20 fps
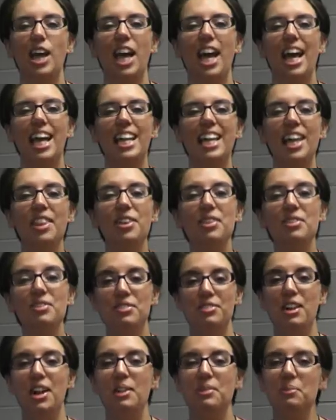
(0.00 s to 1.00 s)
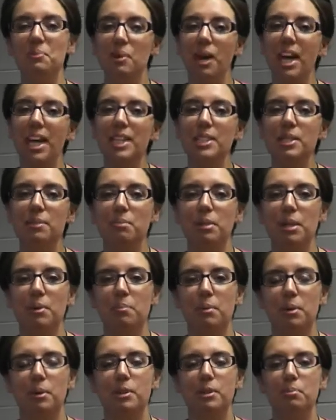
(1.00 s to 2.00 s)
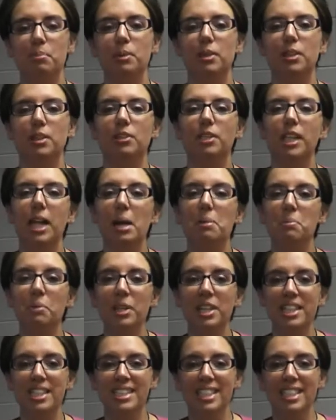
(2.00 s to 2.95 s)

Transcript: Another fun way to be approachable in your library is